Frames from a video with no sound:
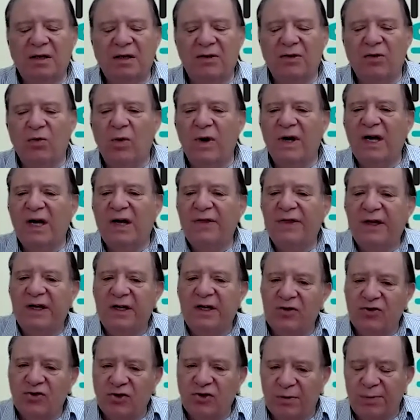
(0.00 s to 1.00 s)
the way I think
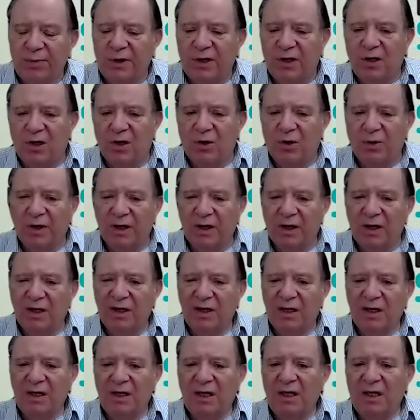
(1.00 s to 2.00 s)
it should be going.
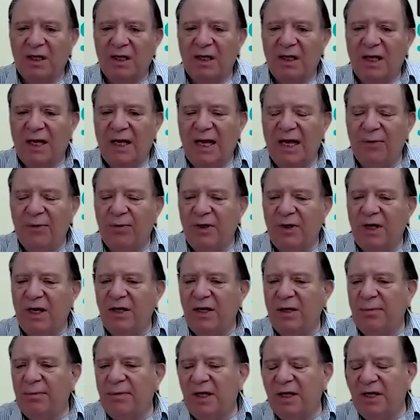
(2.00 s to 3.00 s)

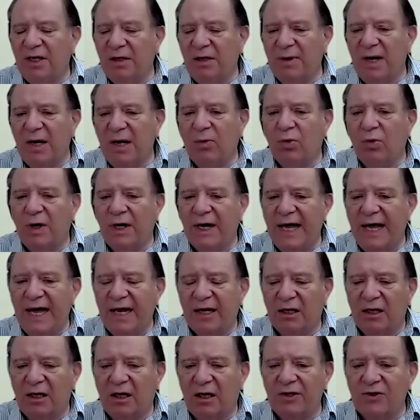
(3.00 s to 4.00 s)
And you might want to
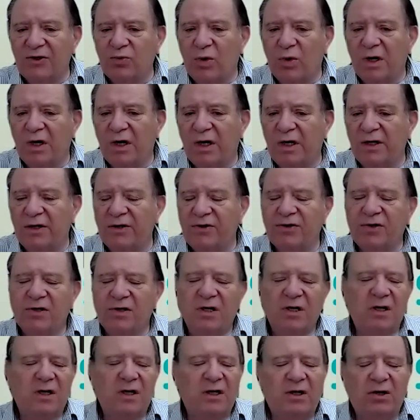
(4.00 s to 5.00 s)
analyze what it is.
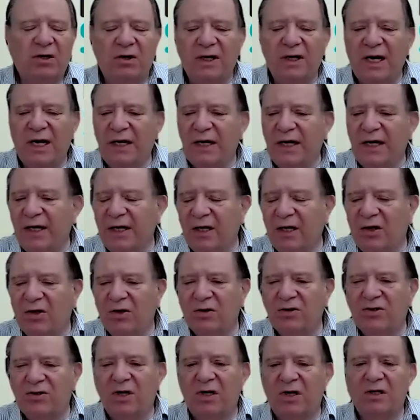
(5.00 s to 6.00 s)
You're not getting
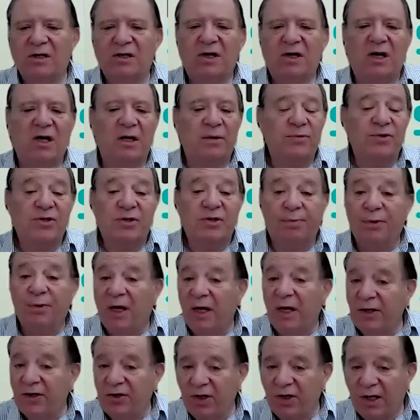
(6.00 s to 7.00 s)
goods on time,
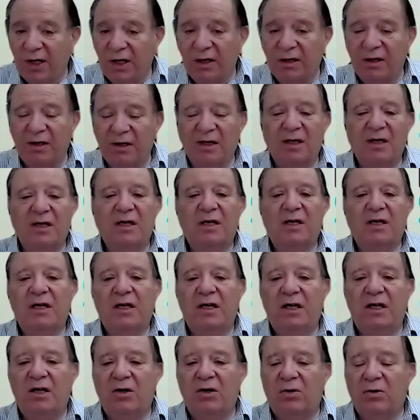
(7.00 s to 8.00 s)
supply chain,
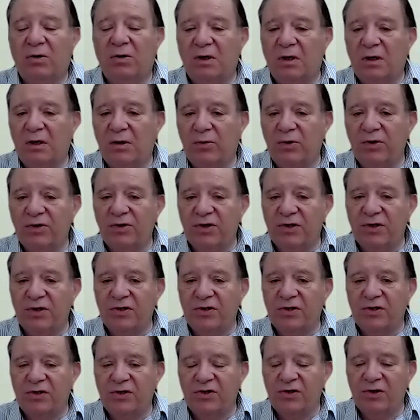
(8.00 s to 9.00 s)
which
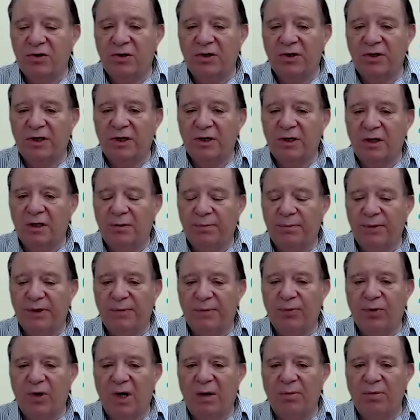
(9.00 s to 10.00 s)
is certainly a
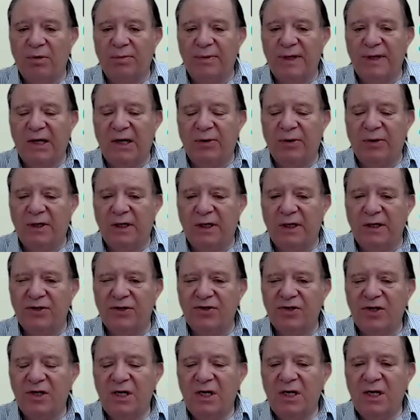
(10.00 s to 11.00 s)
big problem
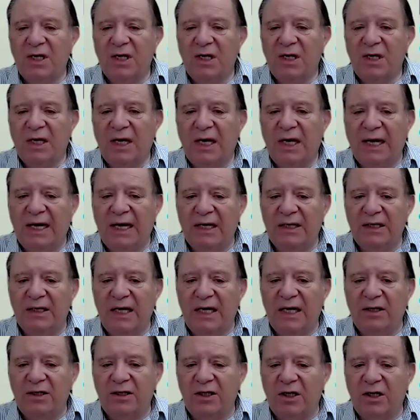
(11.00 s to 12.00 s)
nowadays.
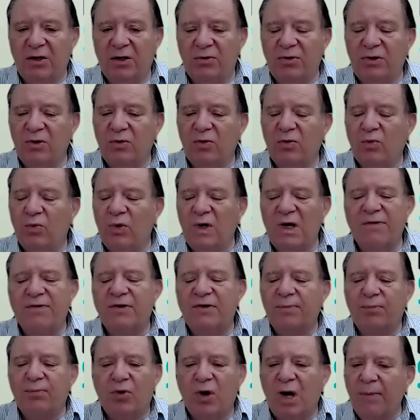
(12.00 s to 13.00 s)
And do whatever
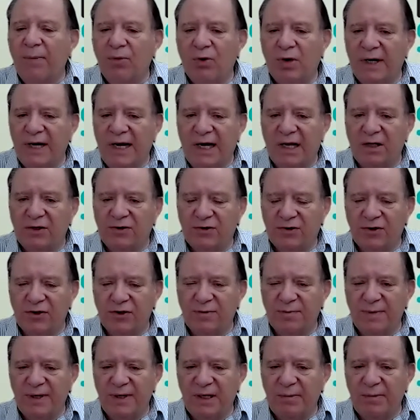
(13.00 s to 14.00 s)
the proper
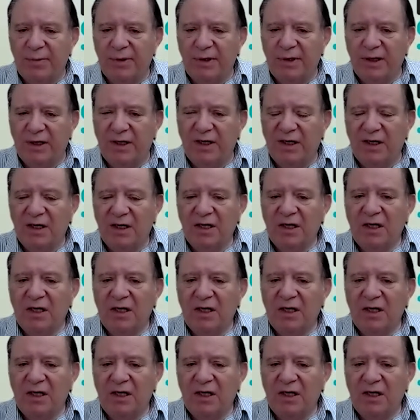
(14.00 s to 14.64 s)
analysis may be